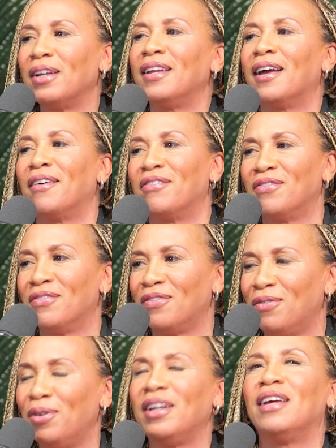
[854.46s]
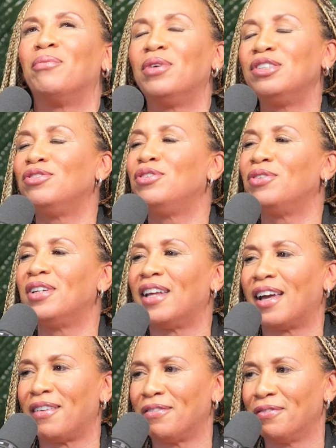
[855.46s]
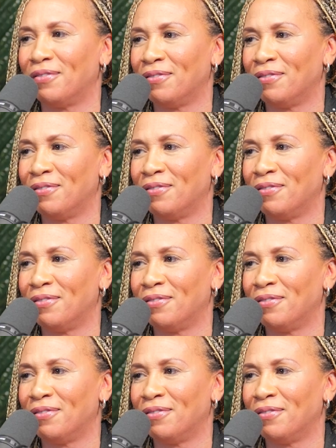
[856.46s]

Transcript: right now. What'd you do today?